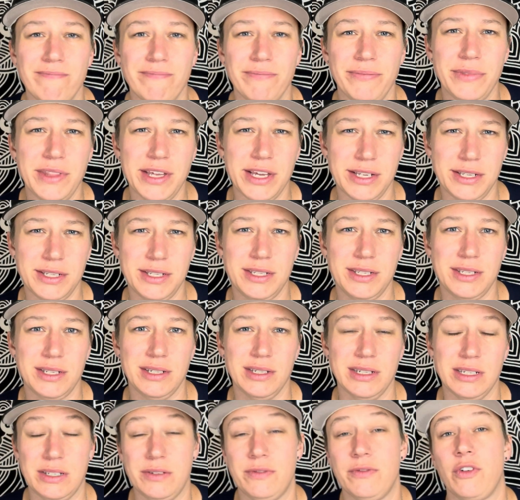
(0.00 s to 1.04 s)

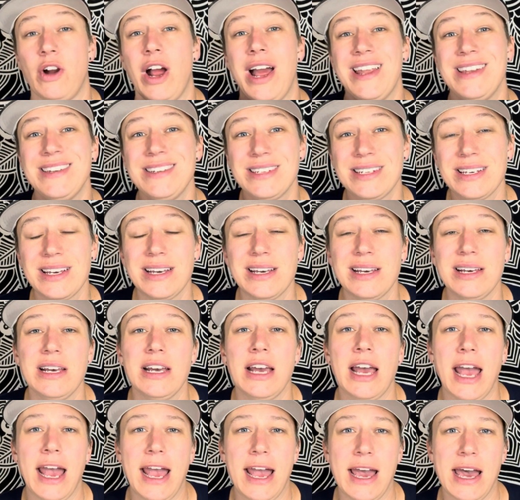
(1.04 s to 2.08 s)
this friend
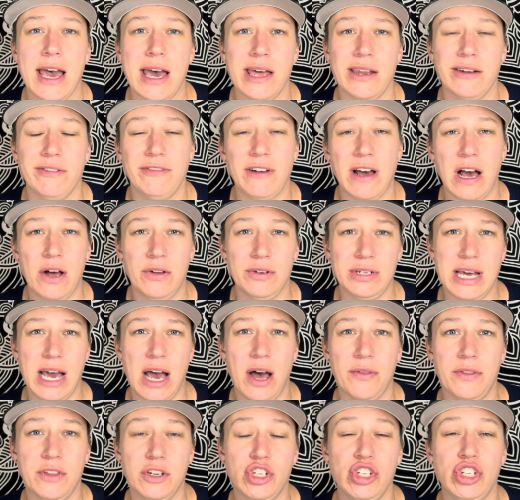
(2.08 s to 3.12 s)
and found
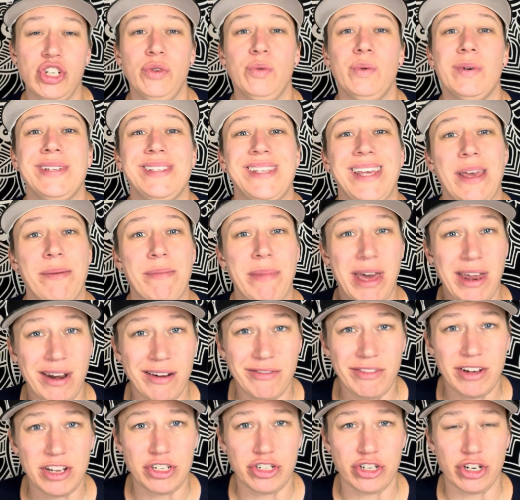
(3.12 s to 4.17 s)
out that she was a
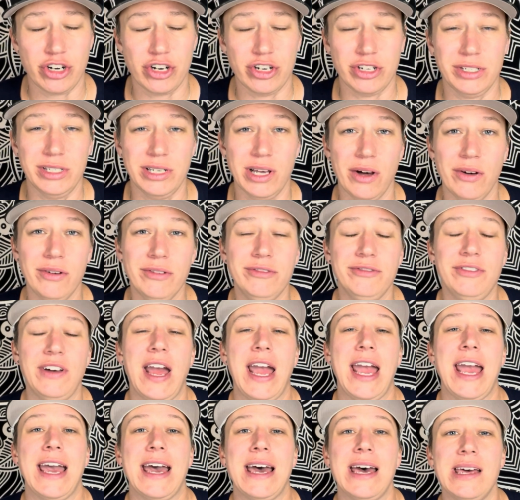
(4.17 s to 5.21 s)
manifestor herself
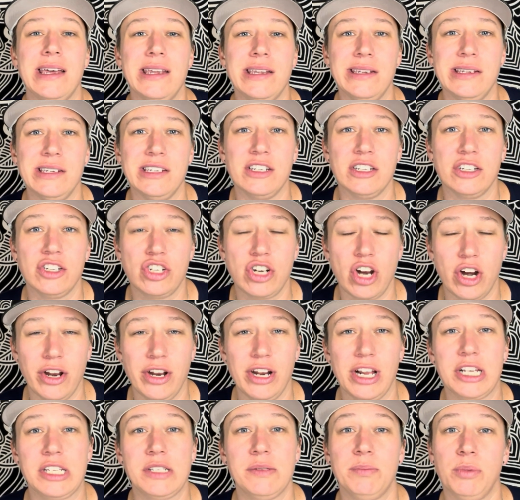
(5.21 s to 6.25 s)
and started
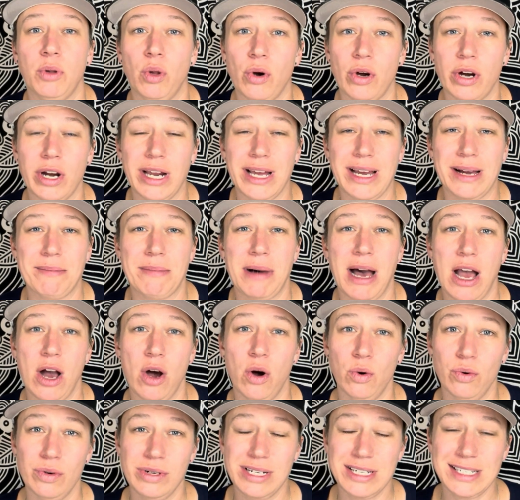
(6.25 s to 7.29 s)
exploring my
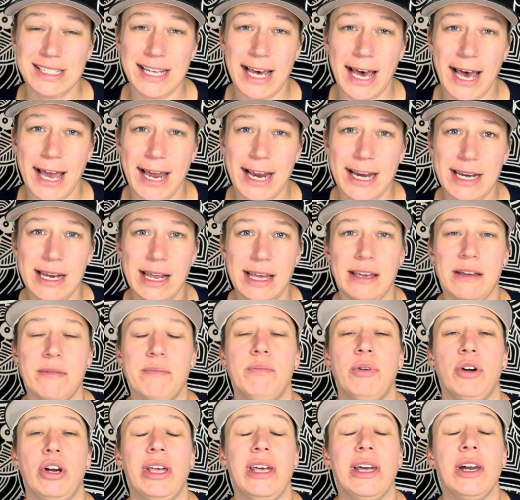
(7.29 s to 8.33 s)
own design, like
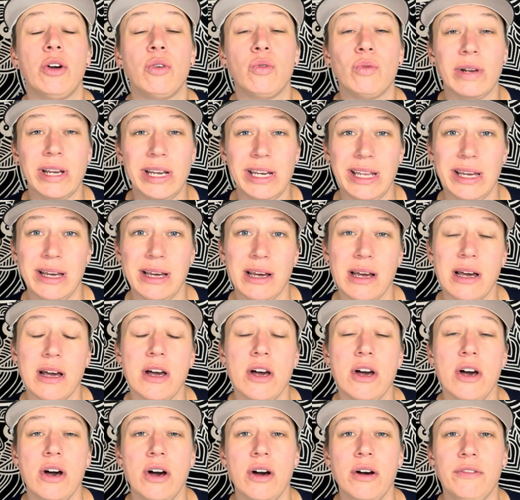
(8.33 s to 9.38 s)
booking a reading
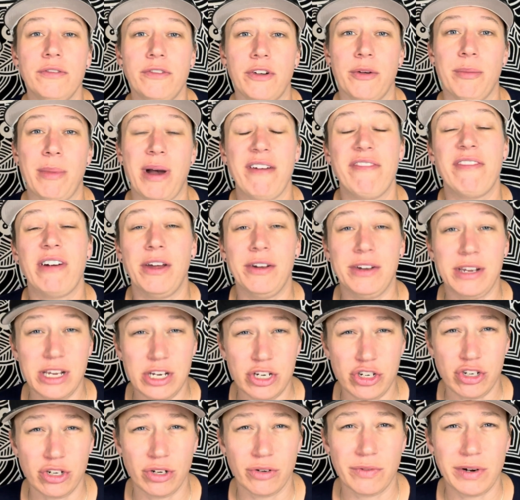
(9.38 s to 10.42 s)
for my
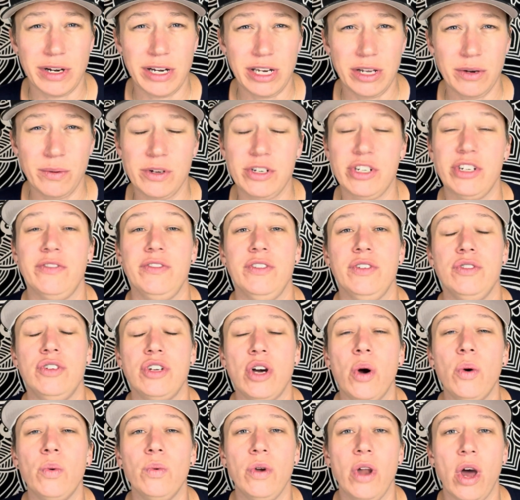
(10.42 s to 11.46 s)
foundational reading, which, if you
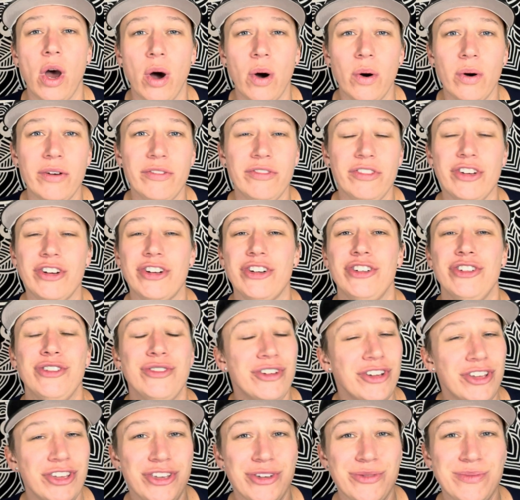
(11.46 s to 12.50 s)
don't know, if you're new
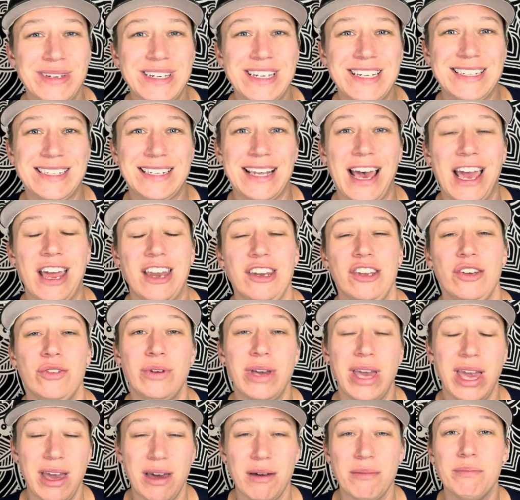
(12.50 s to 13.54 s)
to human design, you
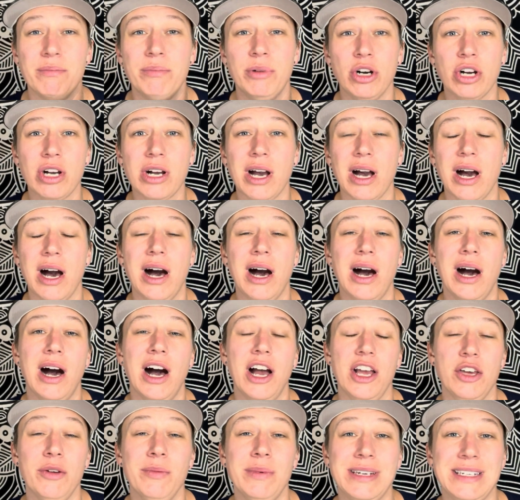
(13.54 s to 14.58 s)
can book a
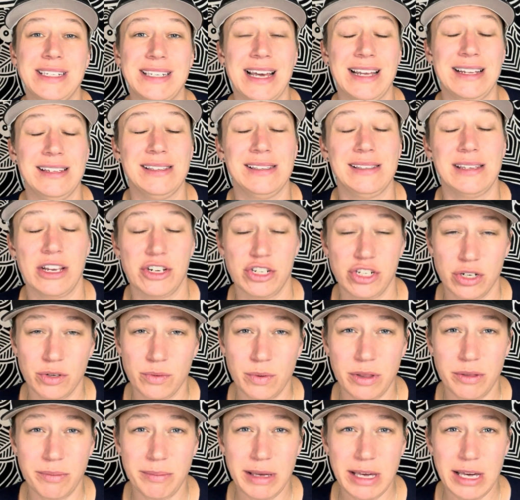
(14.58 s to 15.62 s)
human design session
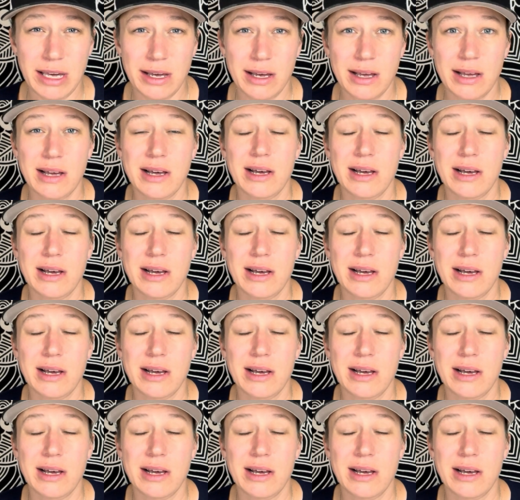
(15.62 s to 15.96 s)
with me